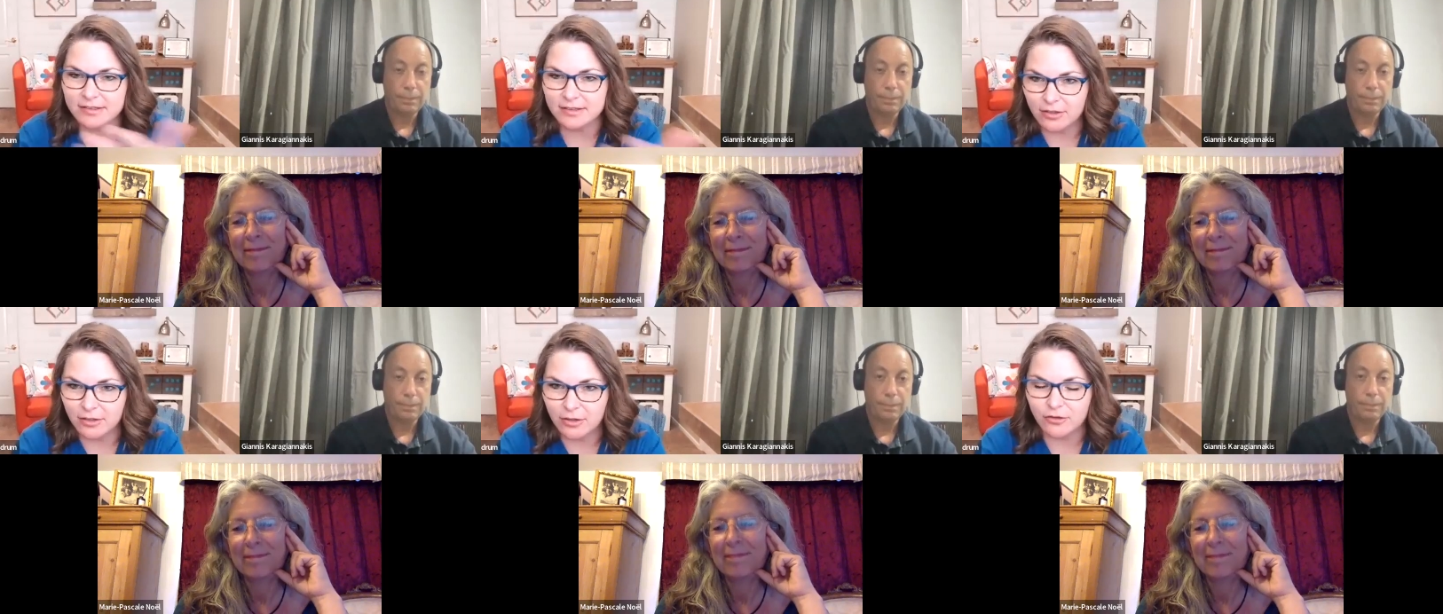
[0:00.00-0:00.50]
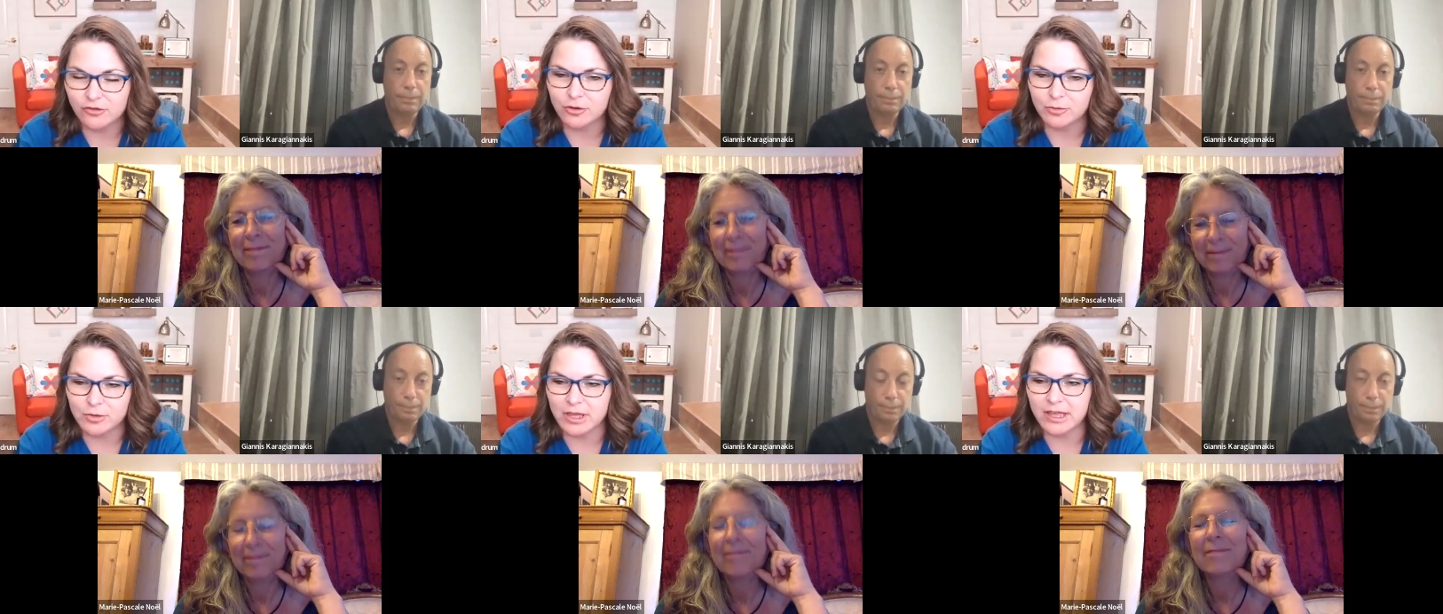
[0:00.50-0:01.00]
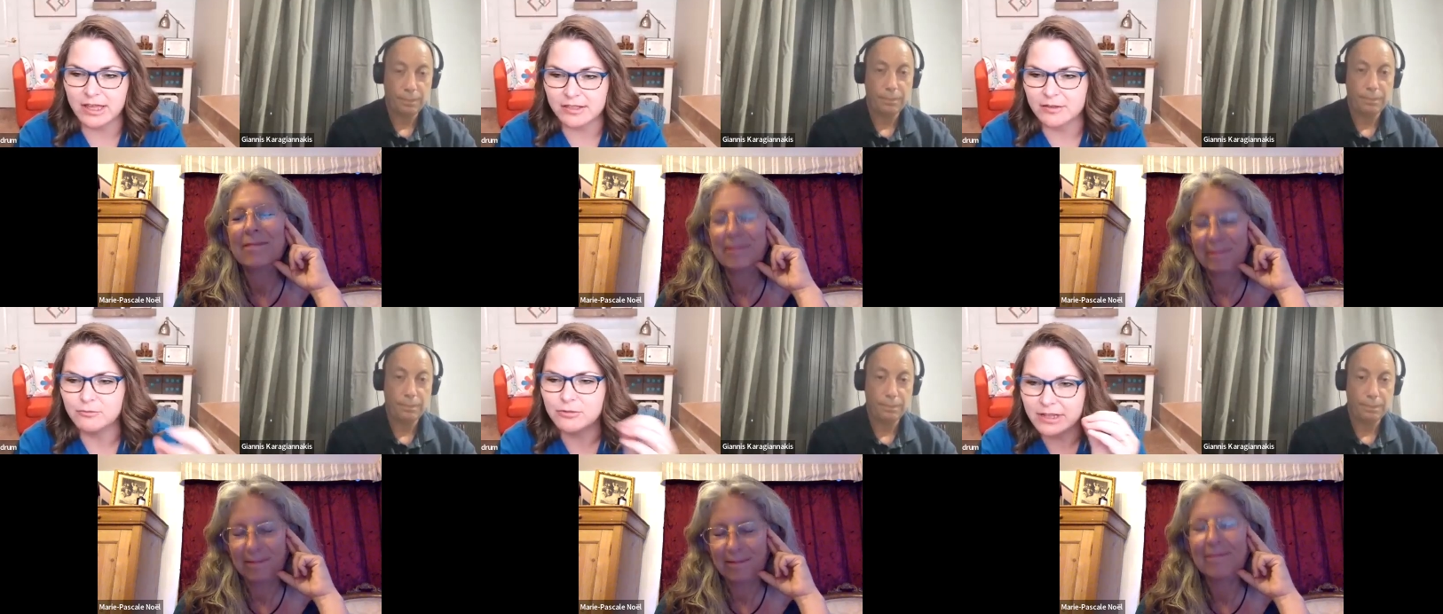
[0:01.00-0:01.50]
Speaker 1: a large group of kids
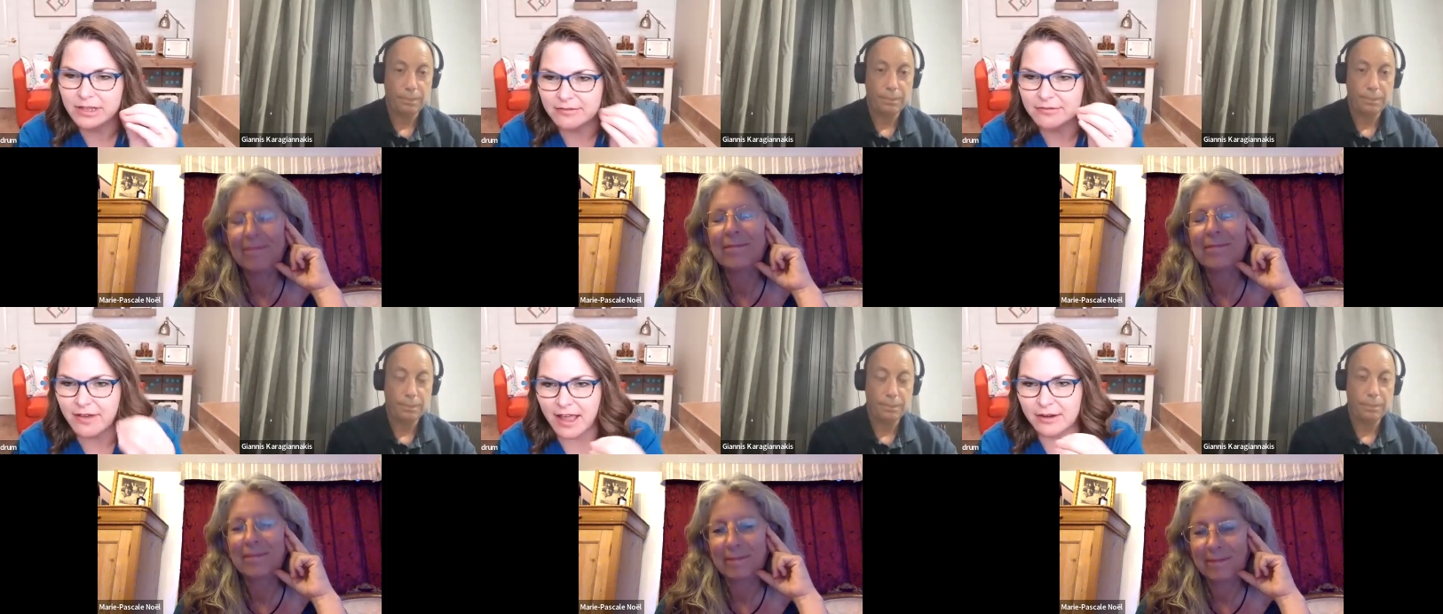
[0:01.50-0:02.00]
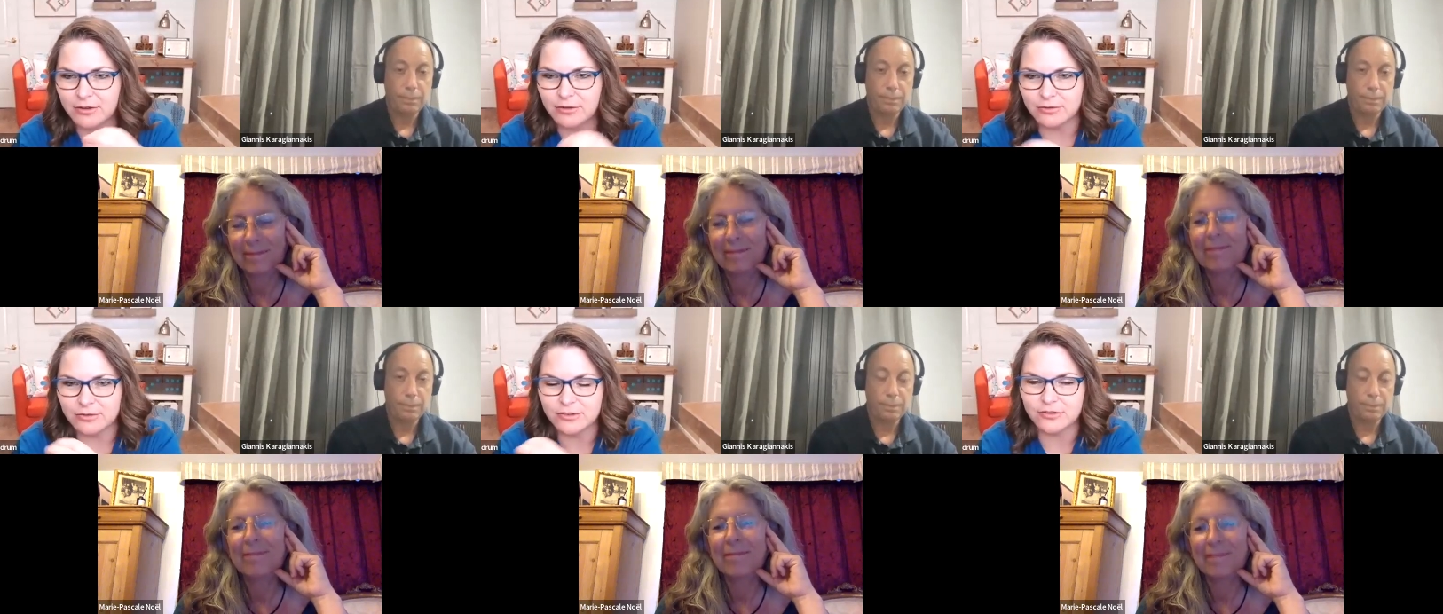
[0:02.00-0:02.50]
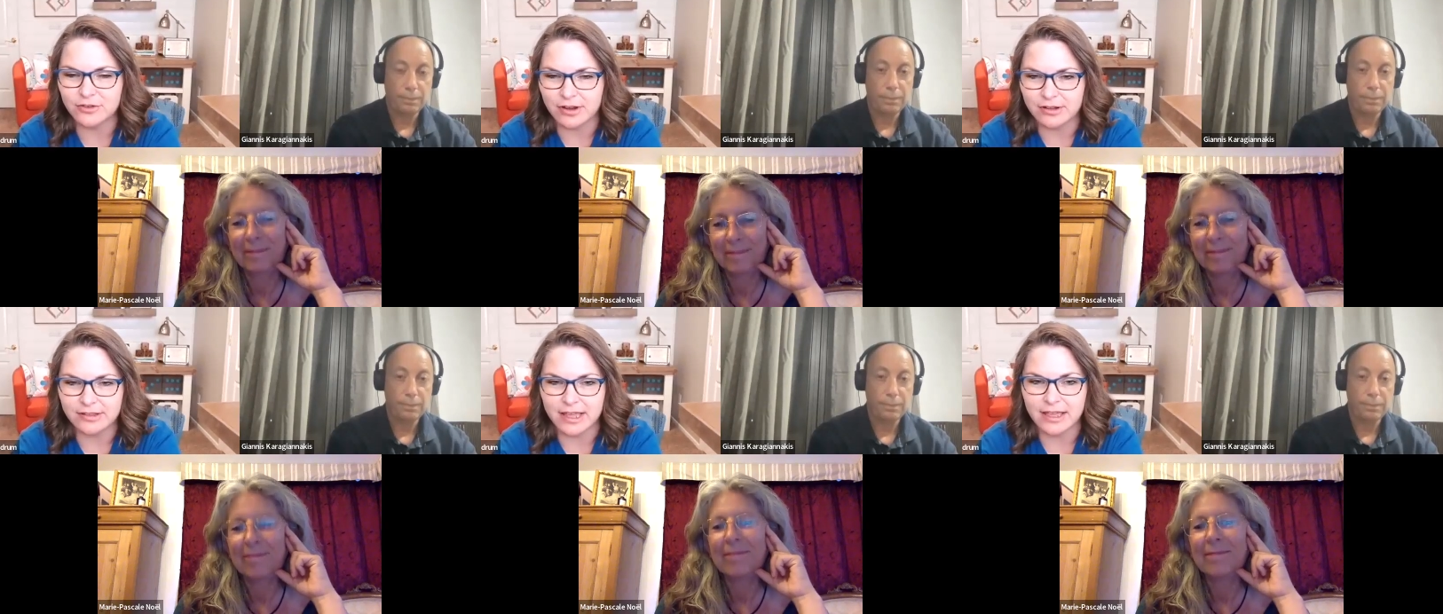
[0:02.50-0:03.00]
and really find who's
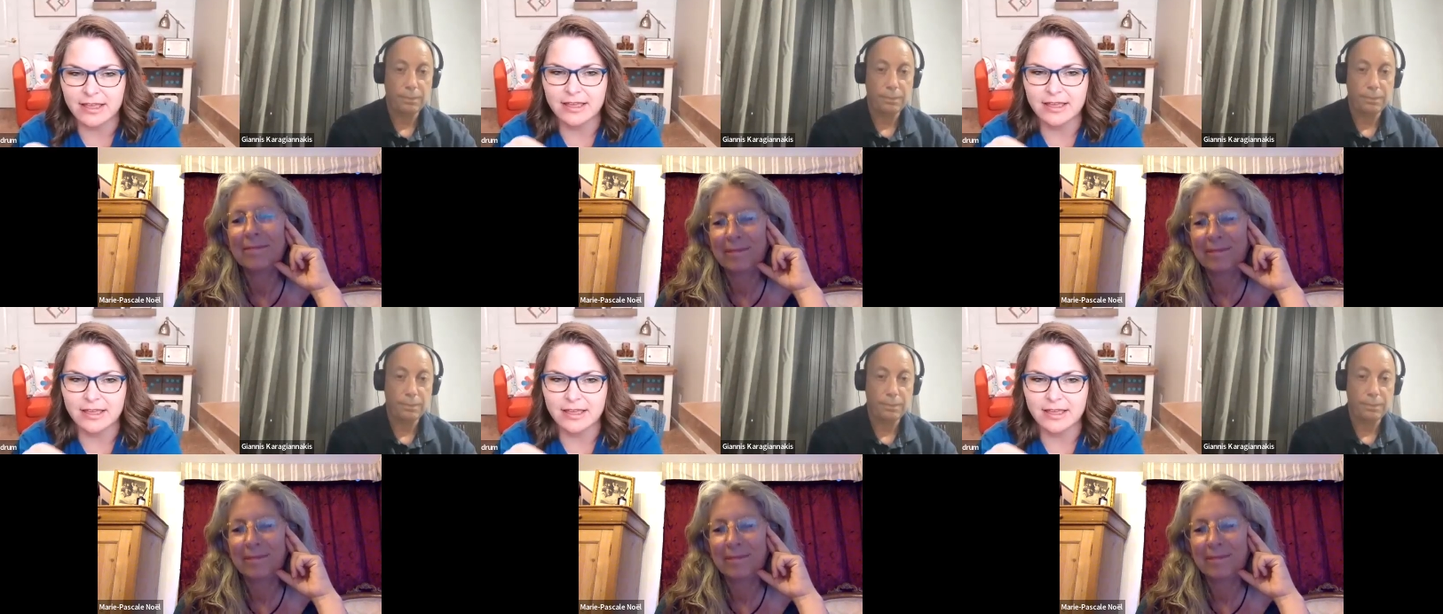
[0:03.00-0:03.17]
struggling